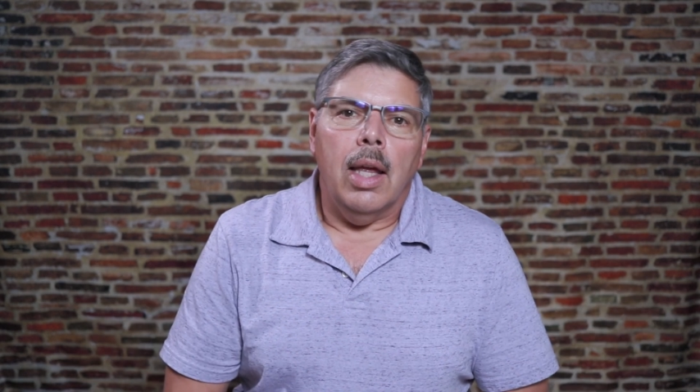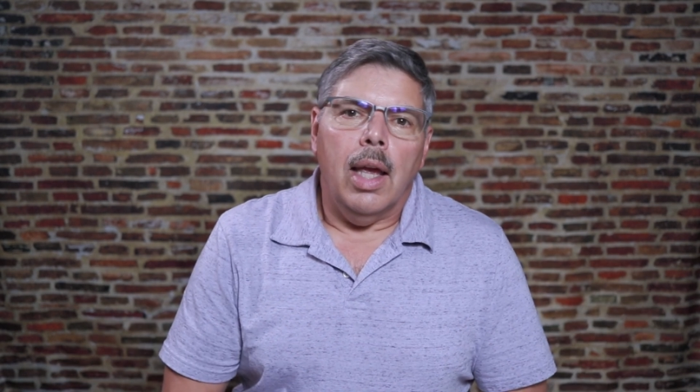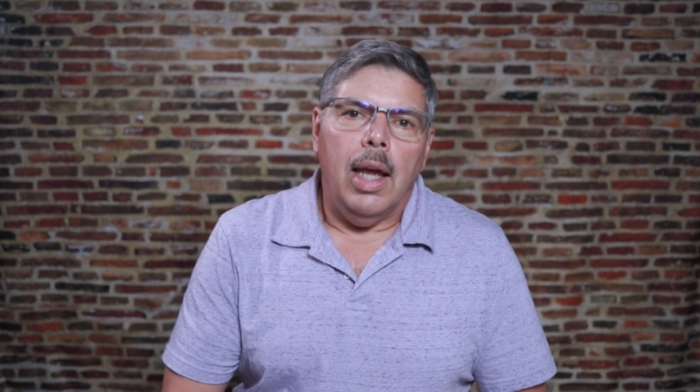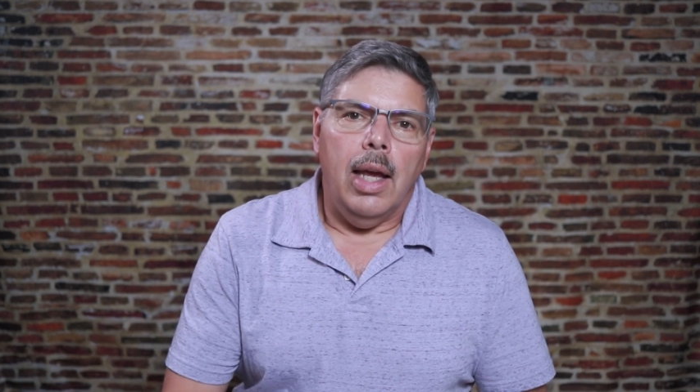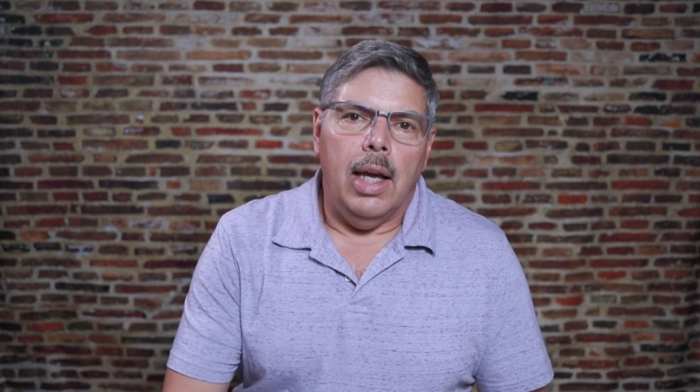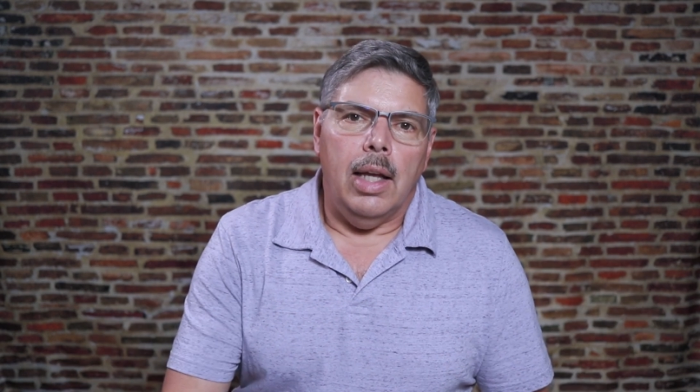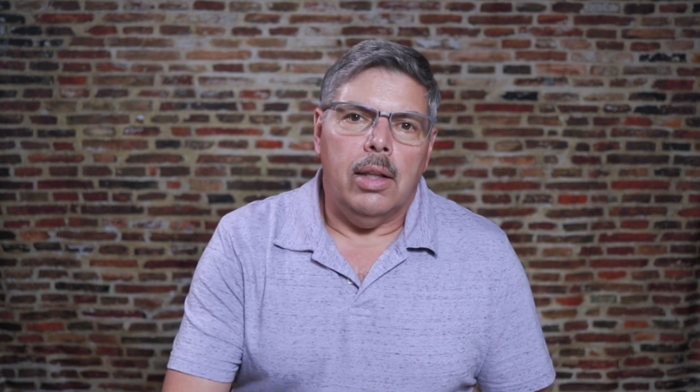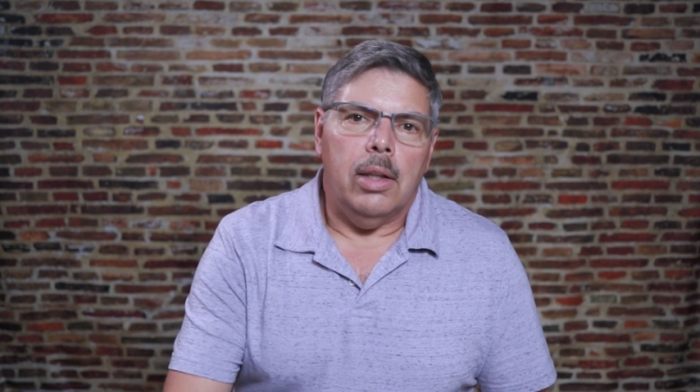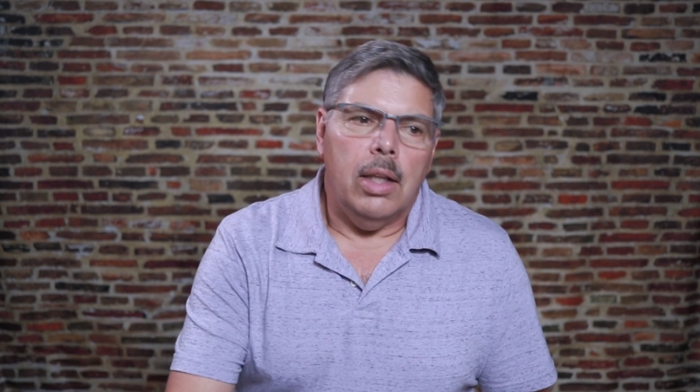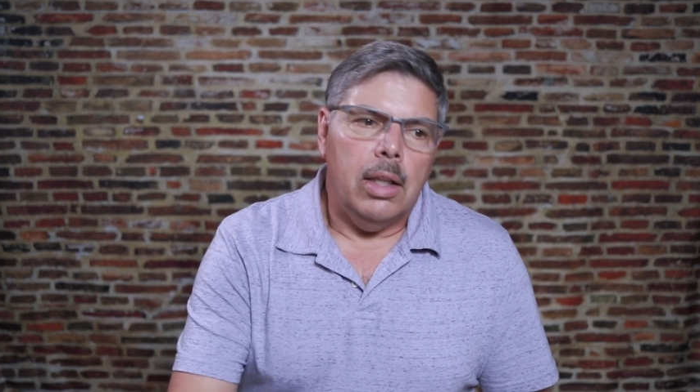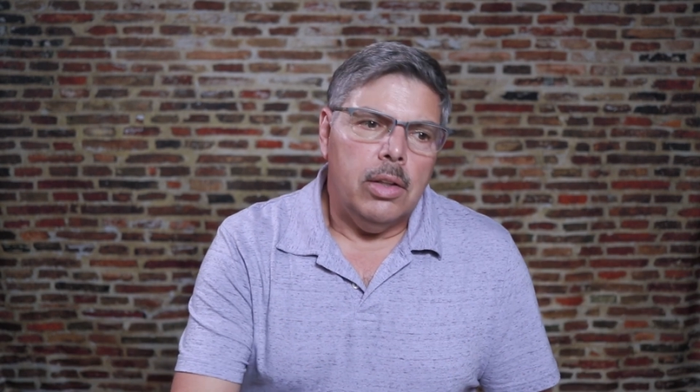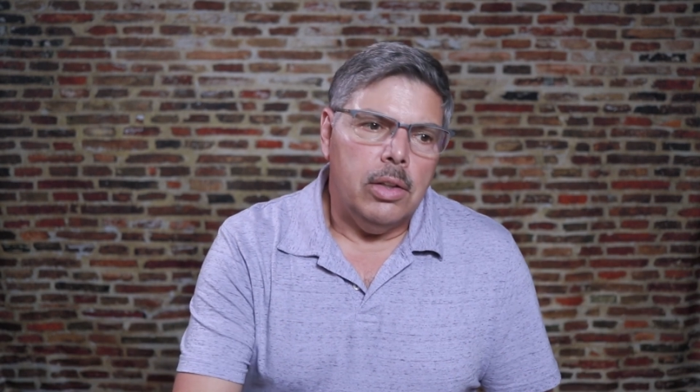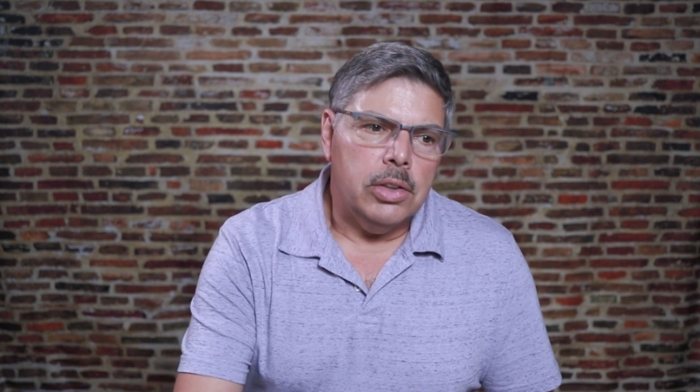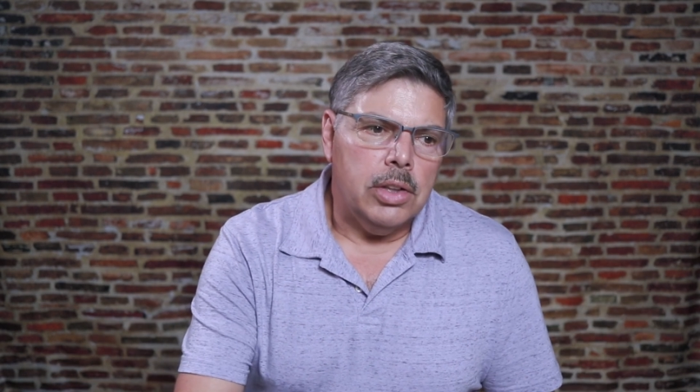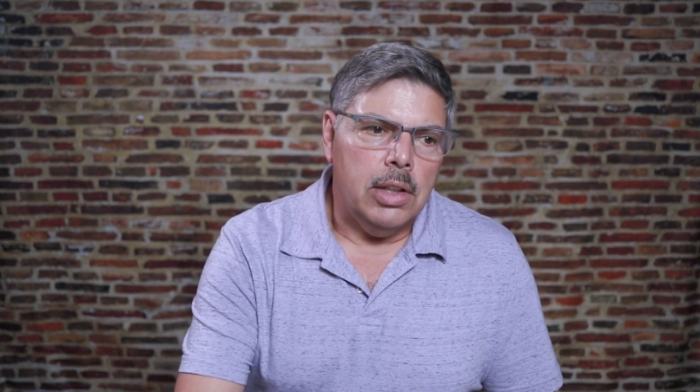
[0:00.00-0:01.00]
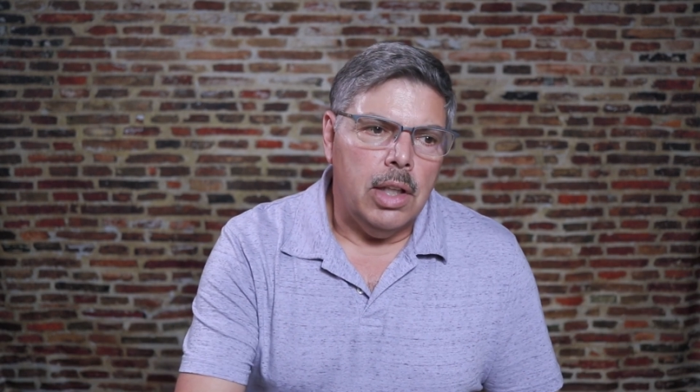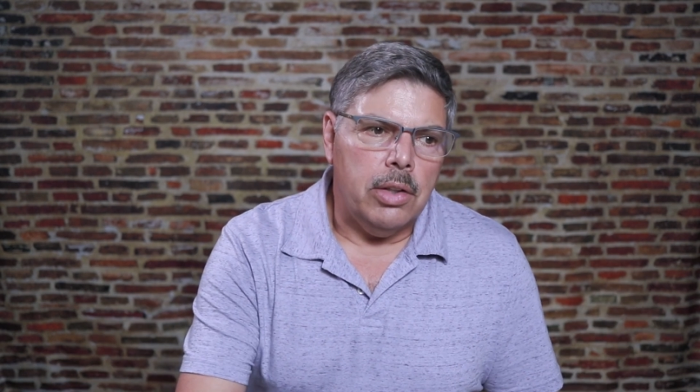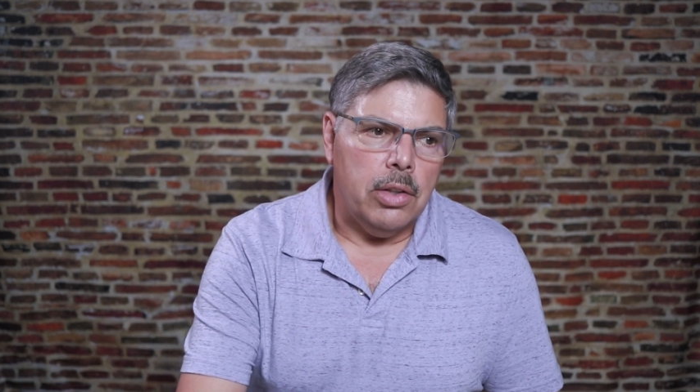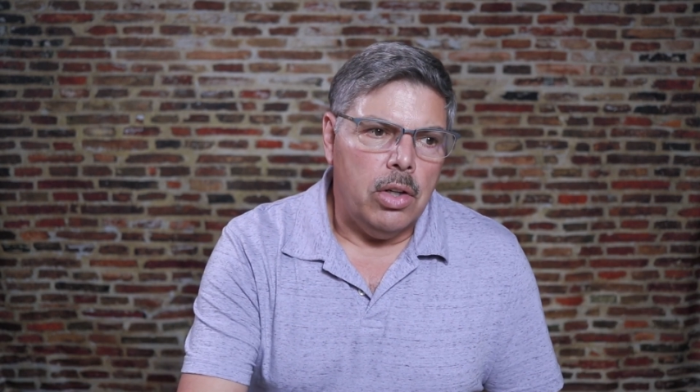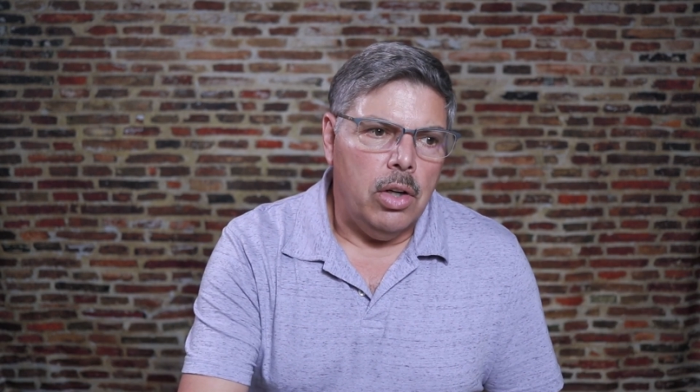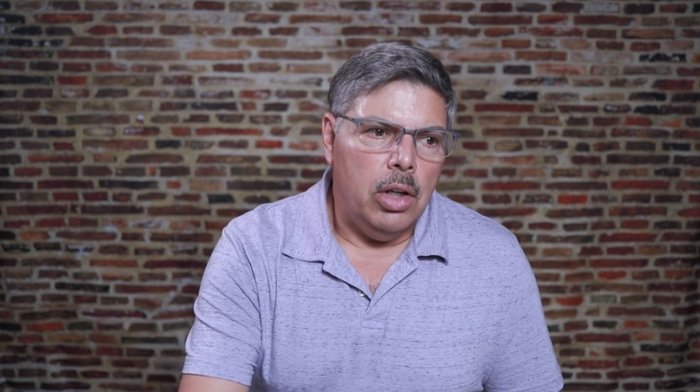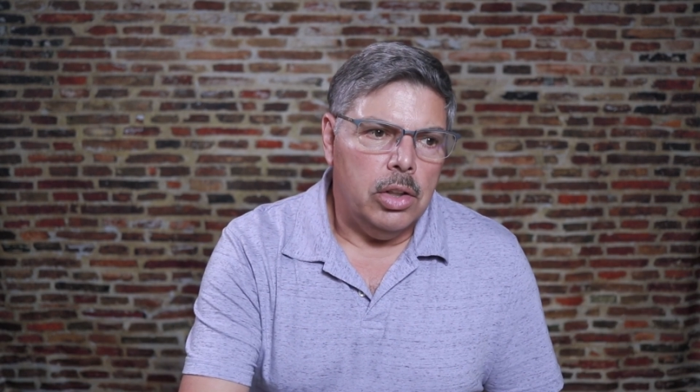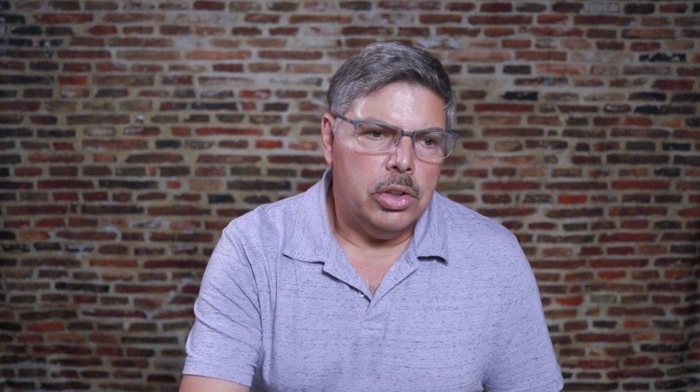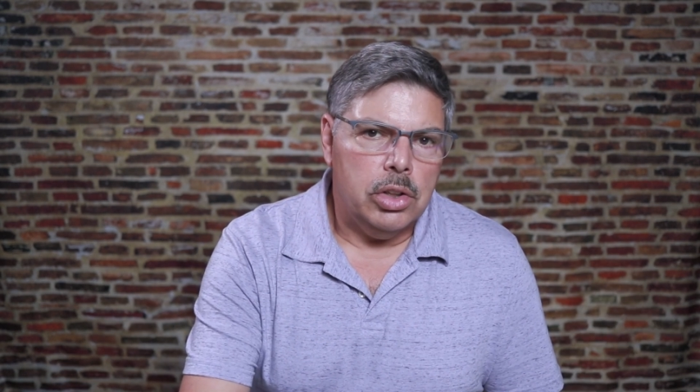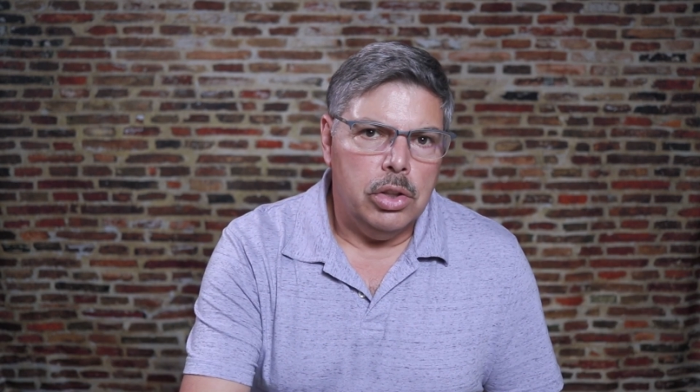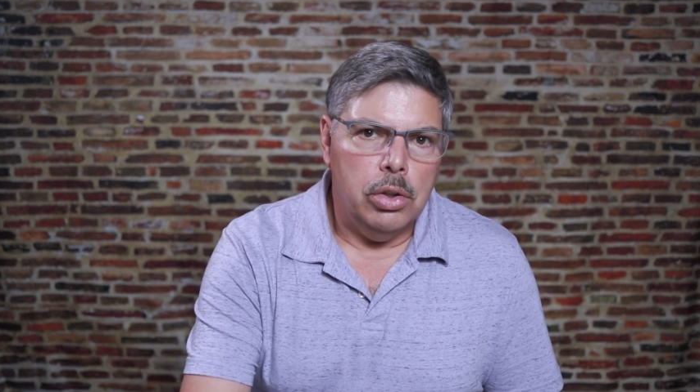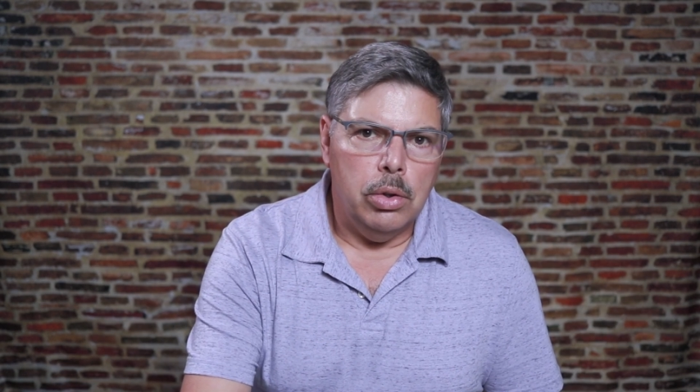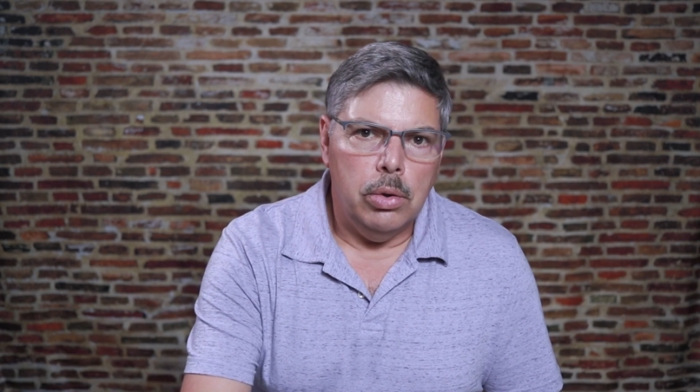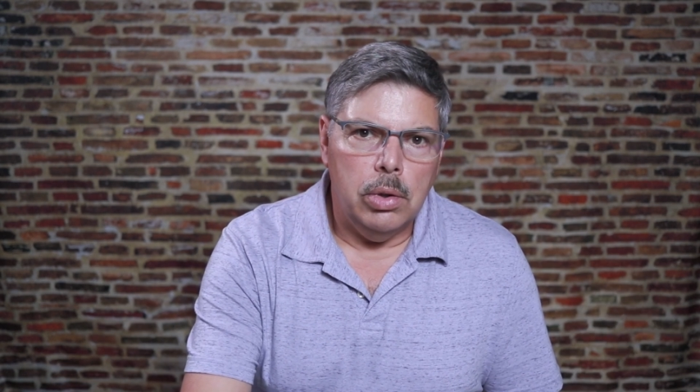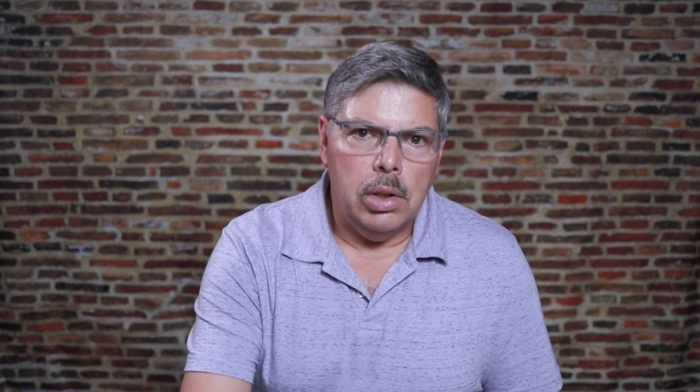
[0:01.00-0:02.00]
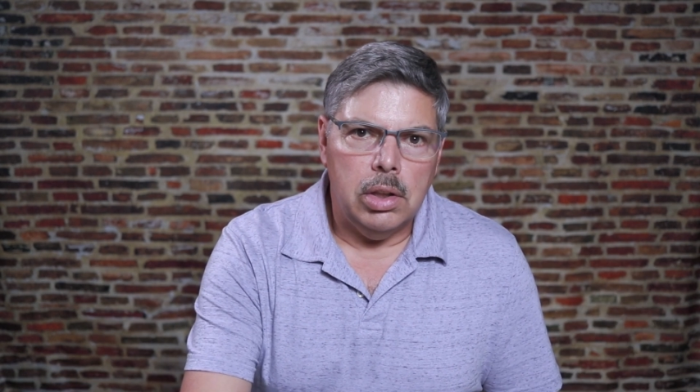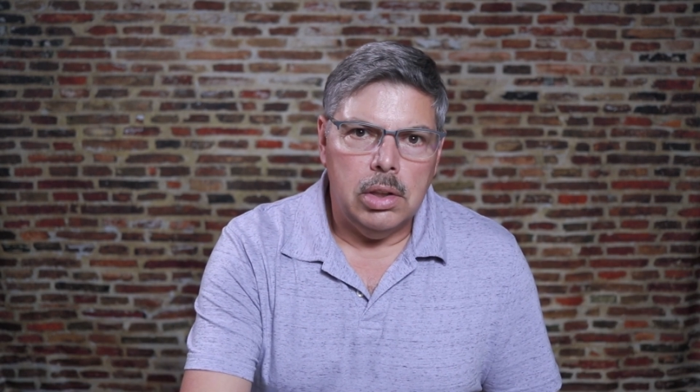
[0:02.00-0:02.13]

And there's another cause too.